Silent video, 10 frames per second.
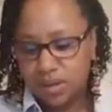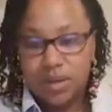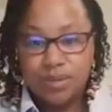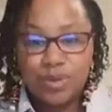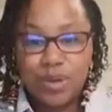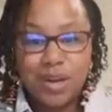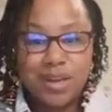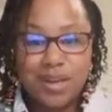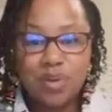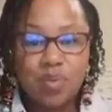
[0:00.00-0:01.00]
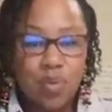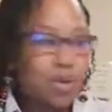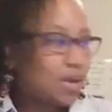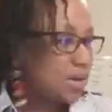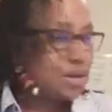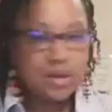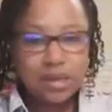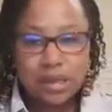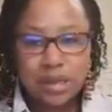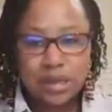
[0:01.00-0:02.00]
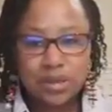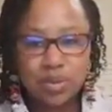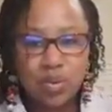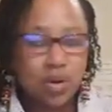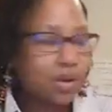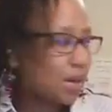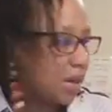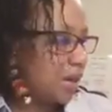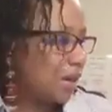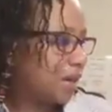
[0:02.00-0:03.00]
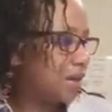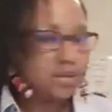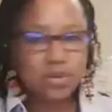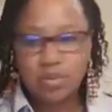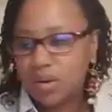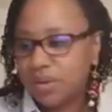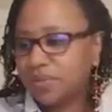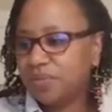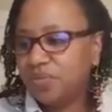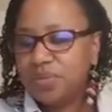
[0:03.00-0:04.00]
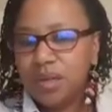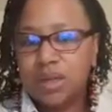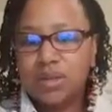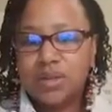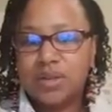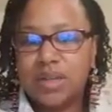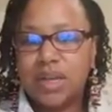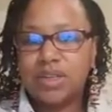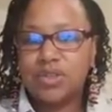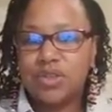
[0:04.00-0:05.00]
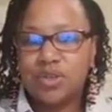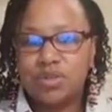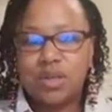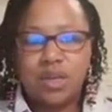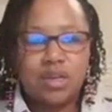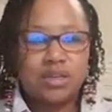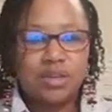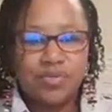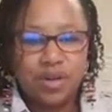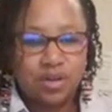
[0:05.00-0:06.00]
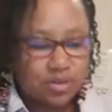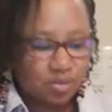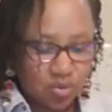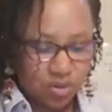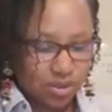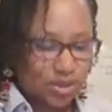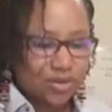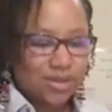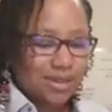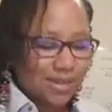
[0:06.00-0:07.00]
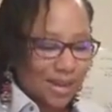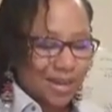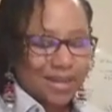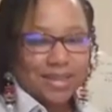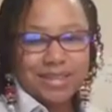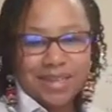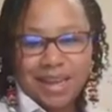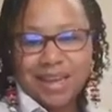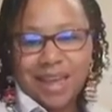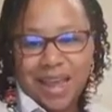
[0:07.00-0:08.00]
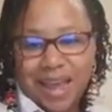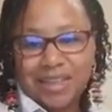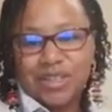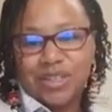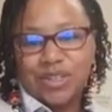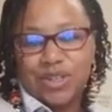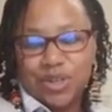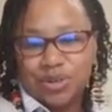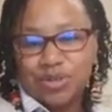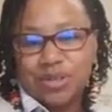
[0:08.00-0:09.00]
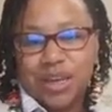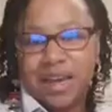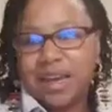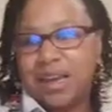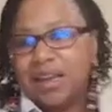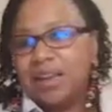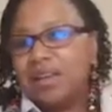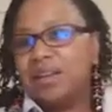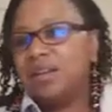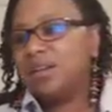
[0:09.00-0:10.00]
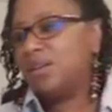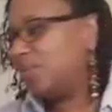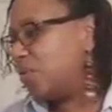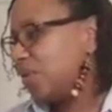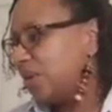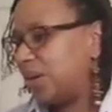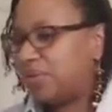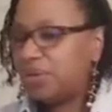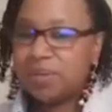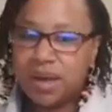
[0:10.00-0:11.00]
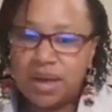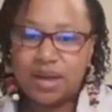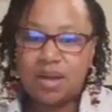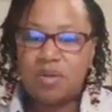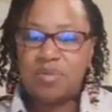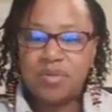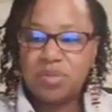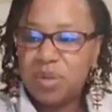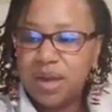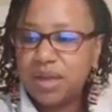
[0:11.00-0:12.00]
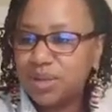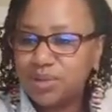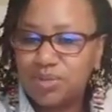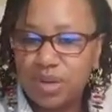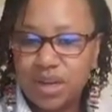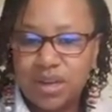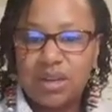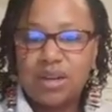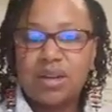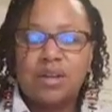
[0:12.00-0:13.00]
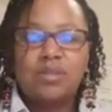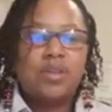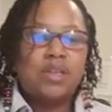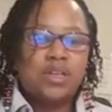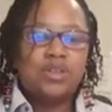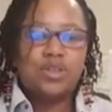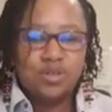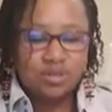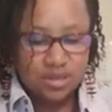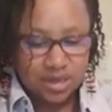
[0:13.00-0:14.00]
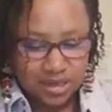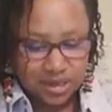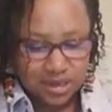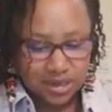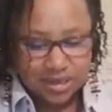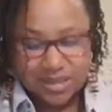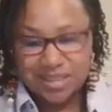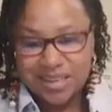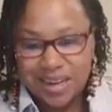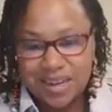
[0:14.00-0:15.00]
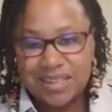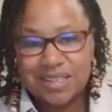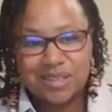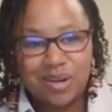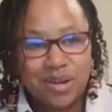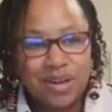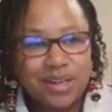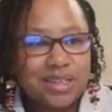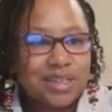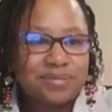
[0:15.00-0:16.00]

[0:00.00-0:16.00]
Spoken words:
I'm trying to get one thing to work and I can't get it to work. So today is Tuesday. This is the Fearless Morning Show. Today is Take Action Tuesday. Good morning, everybody. I hope everybody is ready for their Tuesday to get this day started.